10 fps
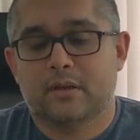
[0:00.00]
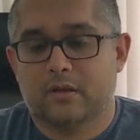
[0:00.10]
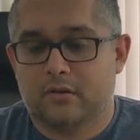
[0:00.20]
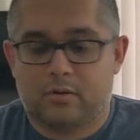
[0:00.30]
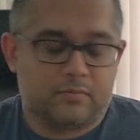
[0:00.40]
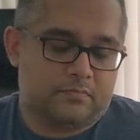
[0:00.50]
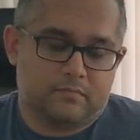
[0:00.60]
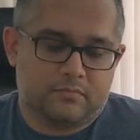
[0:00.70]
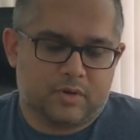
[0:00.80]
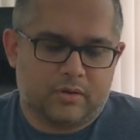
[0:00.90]
or
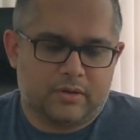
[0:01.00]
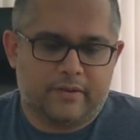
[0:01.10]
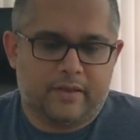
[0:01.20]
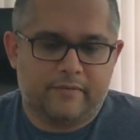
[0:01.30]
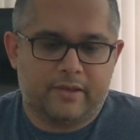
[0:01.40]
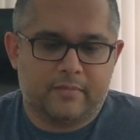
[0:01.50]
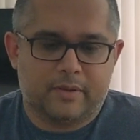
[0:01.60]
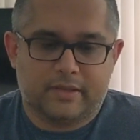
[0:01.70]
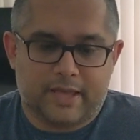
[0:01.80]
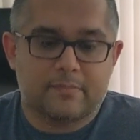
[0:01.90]
not even a heavy
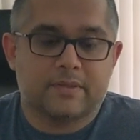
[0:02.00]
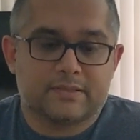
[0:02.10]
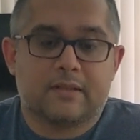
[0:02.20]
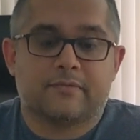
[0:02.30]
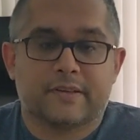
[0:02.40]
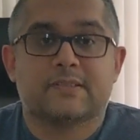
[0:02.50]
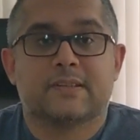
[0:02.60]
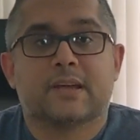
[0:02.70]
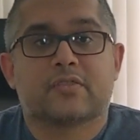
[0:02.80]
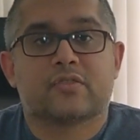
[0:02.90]
element, the game itself is
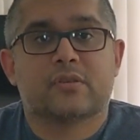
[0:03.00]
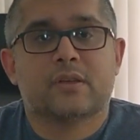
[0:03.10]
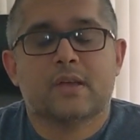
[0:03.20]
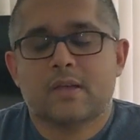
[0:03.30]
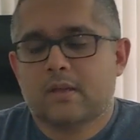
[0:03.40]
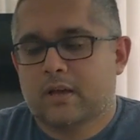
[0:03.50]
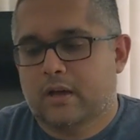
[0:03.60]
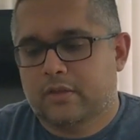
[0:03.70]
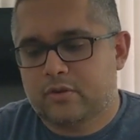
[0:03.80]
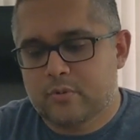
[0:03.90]
deduction
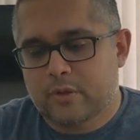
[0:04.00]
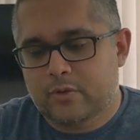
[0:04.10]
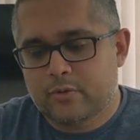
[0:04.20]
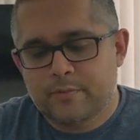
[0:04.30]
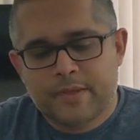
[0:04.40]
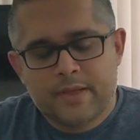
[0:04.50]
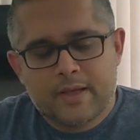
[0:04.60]
through and through.